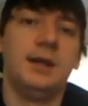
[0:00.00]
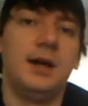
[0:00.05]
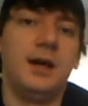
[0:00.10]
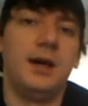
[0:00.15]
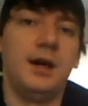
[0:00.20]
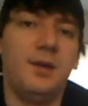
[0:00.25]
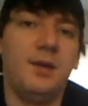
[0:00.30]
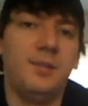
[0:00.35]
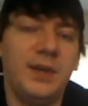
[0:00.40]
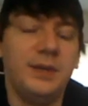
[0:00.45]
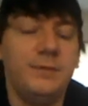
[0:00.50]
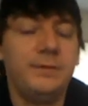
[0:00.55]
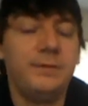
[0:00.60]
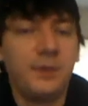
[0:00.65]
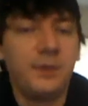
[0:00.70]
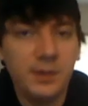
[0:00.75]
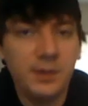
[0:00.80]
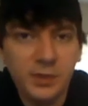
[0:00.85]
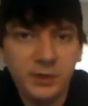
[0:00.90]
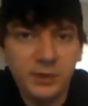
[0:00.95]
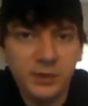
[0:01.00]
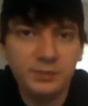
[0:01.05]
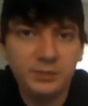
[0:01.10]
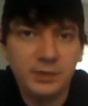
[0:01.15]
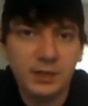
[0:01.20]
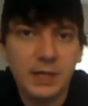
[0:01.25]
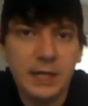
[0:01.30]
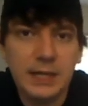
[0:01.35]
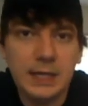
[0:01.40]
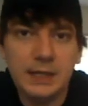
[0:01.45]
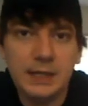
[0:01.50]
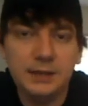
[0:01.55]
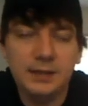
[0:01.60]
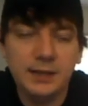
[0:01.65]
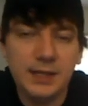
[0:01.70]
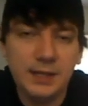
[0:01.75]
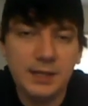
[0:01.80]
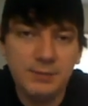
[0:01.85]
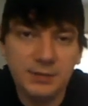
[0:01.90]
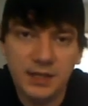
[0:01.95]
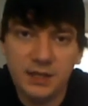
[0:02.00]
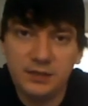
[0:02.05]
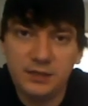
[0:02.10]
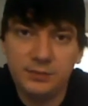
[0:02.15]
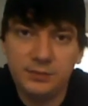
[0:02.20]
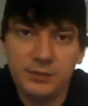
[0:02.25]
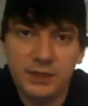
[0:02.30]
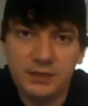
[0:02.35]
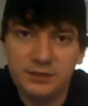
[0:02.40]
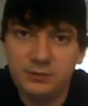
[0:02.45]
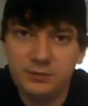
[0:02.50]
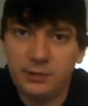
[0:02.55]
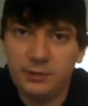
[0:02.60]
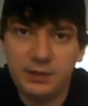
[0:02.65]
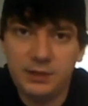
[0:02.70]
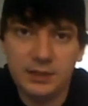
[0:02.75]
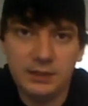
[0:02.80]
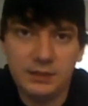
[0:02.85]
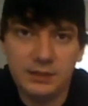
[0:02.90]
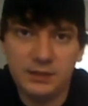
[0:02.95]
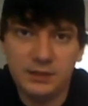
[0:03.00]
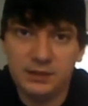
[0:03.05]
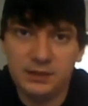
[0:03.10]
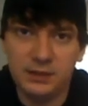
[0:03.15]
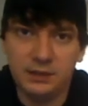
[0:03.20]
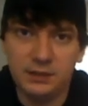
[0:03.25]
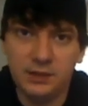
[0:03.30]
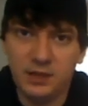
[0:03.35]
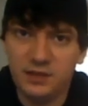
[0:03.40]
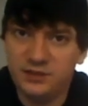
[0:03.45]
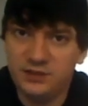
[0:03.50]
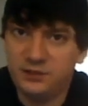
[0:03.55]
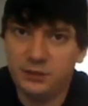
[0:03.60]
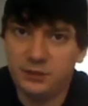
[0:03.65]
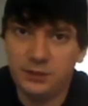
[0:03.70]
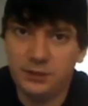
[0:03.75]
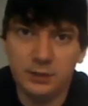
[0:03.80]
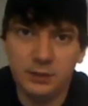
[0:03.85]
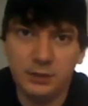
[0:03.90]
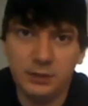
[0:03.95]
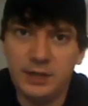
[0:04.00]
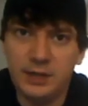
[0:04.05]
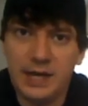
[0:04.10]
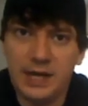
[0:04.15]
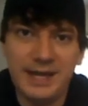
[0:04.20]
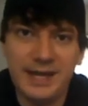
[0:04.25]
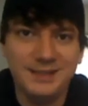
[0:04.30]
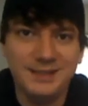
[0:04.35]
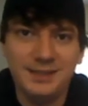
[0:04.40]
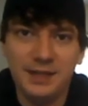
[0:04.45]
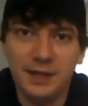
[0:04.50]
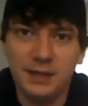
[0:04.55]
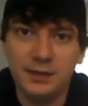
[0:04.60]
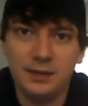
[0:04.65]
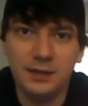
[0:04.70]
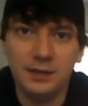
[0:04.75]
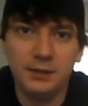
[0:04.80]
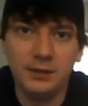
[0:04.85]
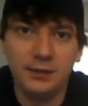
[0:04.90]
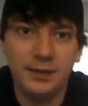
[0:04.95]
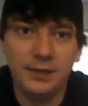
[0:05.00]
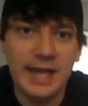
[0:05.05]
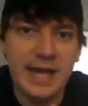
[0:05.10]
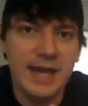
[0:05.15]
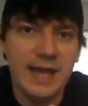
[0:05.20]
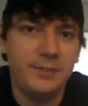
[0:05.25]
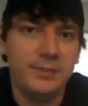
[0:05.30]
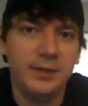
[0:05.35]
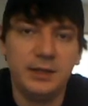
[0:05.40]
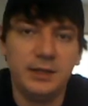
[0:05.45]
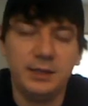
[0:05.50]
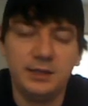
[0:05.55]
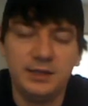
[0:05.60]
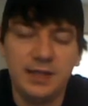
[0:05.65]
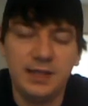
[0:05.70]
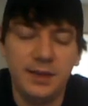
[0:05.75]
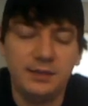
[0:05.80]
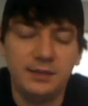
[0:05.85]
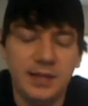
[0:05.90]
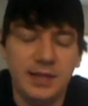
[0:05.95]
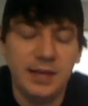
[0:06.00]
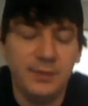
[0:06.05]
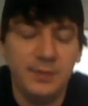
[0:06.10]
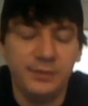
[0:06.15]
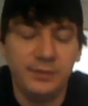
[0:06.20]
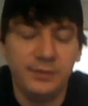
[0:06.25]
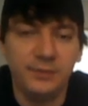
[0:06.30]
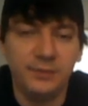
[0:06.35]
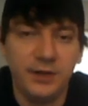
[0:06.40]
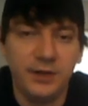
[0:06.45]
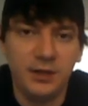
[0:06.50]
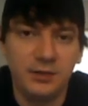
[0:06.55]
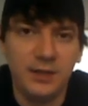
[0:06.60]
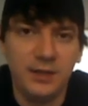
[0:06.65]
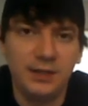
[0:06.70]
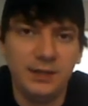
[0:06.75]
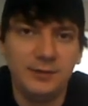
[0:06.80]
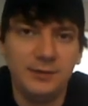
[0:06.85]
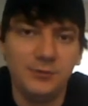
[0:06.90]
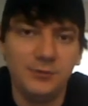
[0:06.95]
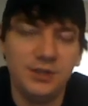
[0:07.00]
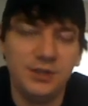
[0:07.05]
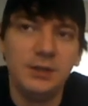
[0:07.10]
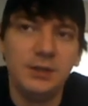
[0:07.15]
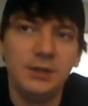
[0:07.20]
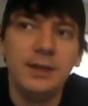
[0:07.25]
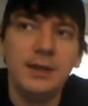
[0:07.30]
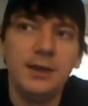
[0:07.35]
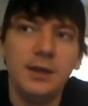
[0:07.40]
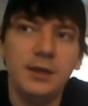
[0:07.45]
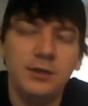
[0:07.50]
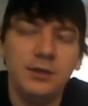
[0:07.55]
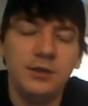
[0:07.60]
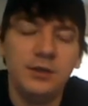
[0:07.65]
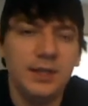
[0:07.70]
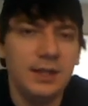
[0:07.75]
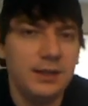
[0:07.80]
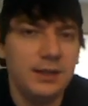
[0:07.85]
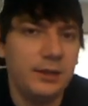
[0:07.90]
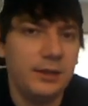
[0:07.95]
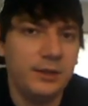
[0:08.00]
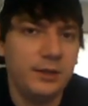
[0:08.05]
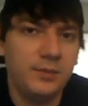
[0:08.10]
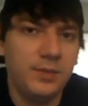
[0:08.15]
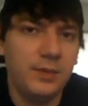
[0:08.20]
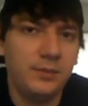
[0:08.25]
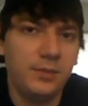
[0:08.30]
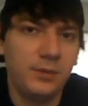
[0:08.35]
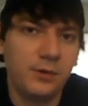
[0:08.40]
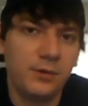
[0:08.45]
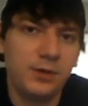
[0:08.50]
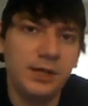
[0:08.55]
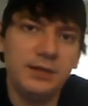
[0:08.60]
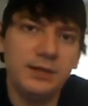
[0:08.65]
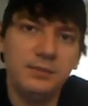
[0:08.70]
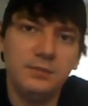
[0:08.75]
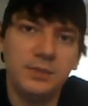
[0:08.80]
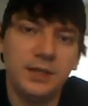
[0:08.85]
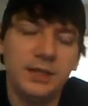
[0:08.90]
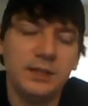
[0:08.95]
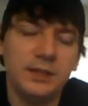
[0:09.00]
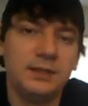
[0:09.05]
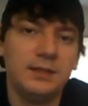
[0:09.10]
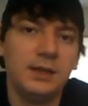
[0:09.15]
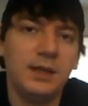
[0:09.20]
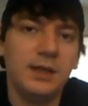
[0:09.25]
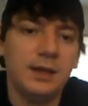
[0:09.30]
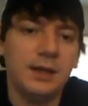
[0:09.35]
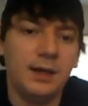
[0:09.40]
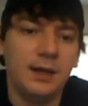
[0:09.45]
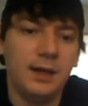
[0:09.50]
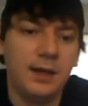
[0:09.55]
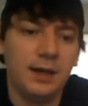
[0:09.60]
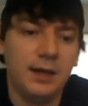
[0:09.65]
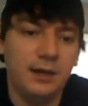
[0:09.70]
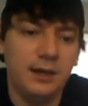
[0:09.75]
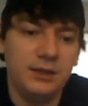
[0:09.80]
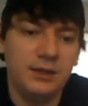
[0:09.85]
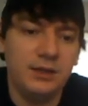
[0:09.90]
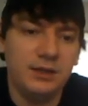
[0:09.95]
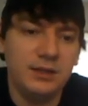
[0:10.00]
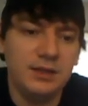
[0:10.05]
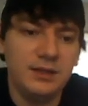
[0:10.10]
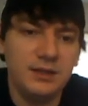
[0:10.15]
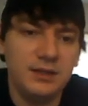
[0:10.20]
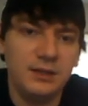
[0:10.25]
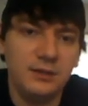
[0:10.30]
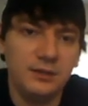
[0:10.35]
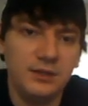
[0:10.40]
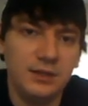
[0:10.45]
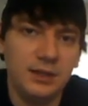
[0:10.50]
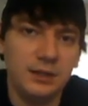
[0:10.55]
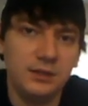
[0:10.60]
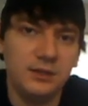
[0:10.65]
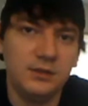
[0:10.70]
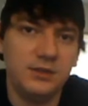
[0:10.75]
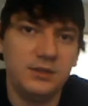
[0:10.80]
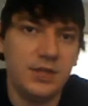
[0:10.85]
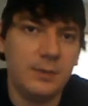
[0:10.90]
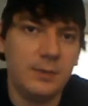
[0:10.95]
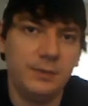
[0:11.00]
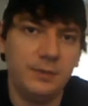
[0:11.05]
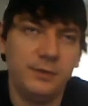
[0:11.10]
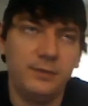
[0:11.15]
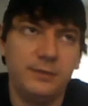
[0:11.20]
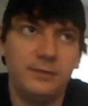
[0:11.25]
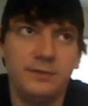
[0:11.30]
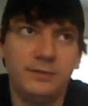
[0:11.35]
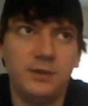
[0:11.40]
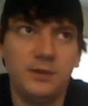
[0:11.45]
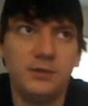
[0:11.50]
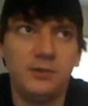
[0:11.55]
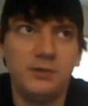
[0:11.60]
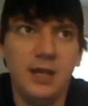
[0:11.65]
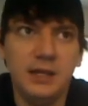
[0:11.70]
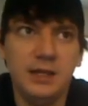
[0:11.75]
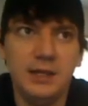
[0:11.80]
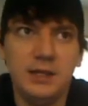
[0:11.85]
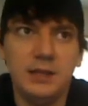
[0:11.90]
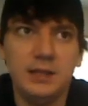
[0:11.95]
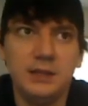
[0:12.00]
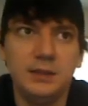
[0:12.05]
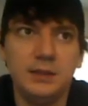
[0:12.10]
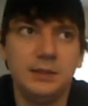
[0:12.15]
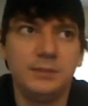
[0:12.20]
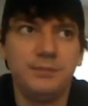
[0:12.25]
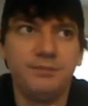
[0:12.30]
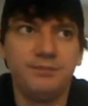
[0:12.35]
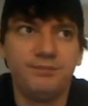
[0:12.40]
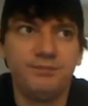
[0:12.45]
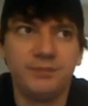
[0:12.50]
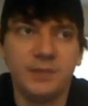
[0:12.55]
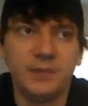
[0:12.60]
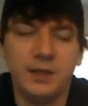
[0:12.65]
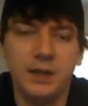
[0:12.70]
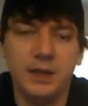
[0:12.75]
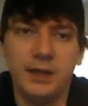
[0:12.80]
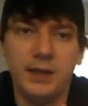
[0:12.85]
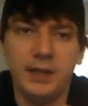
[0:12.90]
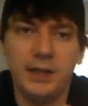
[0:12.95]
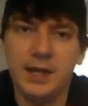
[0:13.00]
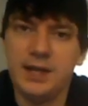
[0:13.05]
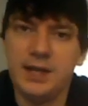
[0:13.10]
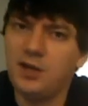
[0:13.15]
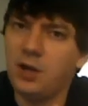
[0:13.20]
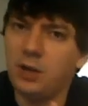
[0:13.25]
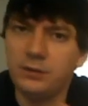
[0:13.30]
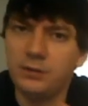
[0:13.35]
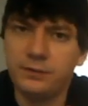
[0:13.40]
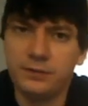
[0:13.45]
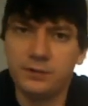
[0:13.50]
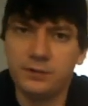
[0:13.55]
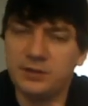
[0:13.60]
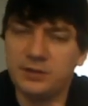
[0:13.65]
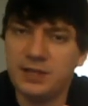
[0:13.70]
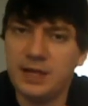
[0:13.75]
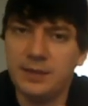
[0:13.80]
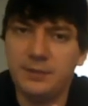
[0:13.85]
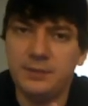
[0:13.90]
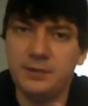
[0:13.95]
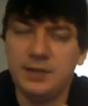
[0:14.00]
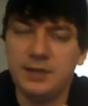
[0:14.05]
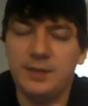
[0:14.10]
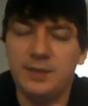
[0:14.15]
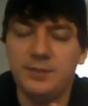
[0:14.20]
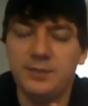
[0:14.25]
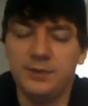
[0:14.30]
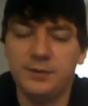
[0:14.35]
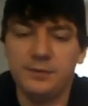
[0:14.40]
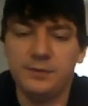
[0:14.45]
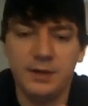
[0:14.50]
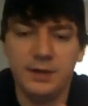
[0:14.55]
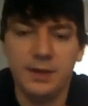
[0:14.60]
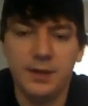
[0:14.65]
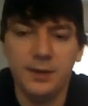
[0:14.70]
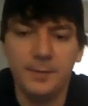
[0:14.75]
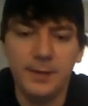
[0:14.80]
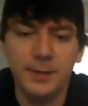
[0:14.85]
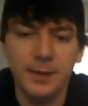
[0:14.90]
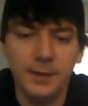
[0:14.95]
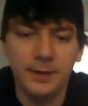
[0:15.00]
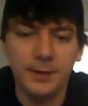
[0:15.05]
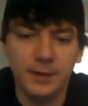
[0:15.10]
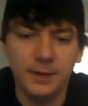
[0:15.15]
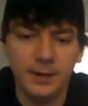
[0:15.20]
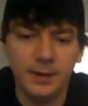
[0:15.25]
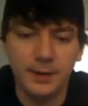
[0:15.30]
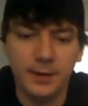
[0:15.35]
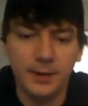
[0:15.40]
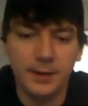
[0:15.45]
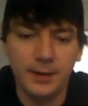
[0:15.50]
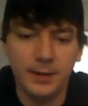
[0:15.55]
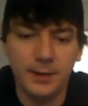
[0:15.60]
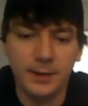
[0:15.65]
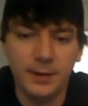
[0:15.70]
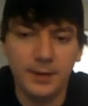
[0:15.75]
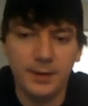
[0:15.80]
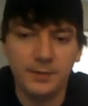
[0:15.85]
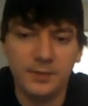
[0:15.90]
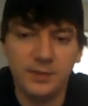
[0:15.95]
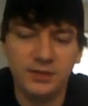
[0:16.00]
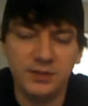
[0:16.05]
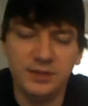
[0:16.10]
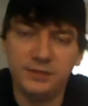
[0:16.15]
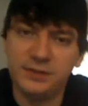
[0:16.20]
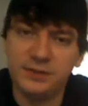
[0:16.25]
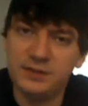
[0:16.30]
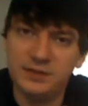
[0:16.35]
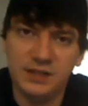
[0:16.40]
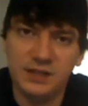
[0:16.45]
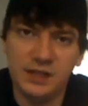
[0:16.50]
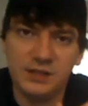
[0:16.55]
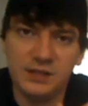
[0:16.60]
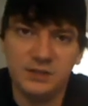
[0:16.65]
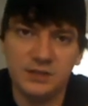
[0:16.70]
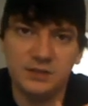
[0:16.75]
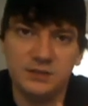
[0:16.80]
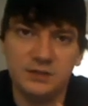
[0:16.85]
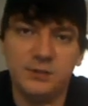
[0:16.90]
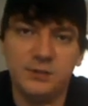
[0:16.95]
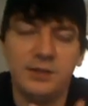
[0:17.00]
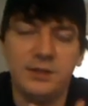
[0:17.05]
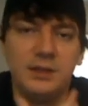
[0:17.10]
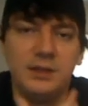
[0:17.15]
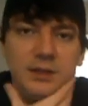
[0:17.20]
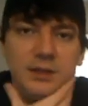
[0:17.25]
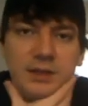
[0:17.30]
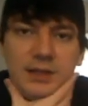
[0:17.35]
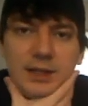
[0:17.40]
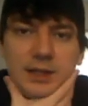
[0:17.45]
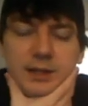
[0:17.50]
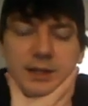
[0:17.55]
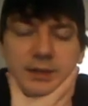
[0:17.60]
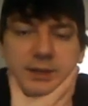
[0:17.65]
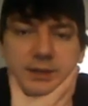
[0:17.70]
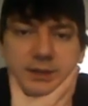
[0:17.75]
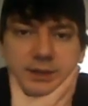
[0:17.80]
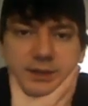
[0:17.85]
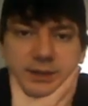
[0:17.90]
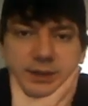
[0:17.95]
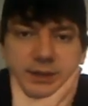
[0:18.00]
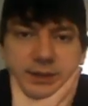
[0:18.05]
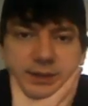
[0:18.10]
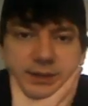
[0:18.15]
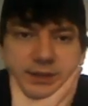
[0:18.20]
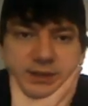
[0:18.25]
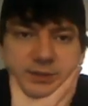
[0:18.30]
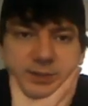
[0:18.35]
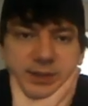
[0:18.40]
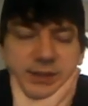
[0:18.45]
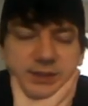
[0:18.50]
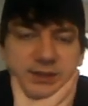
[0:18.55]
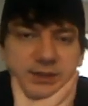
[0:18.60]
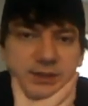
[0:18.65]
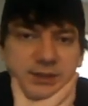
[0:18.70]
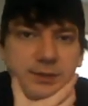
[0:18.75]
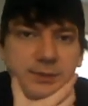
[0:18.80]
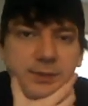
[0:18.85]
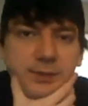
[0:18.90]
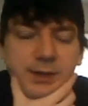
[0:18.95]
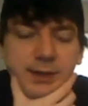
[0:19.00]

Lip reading: But for the most part, the game takes place within this industrial high-tech lab type of environment, which could get a little bit boring, but I think Nintendo did a good job of creating a colorful type of different sections within the spaceship.